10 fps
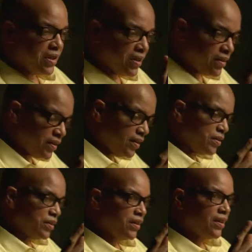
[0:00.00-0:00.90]

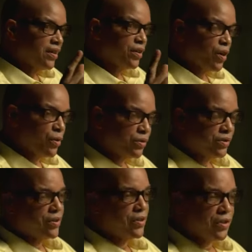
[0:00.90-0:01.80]
And it goes
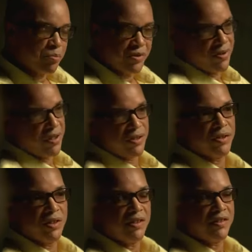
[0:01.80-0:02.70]
to his
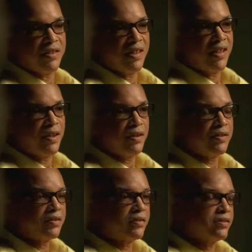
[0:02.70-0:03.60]
positioning.
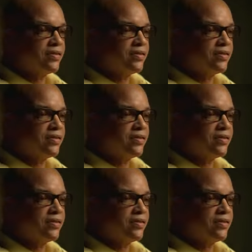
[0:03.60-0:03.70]
And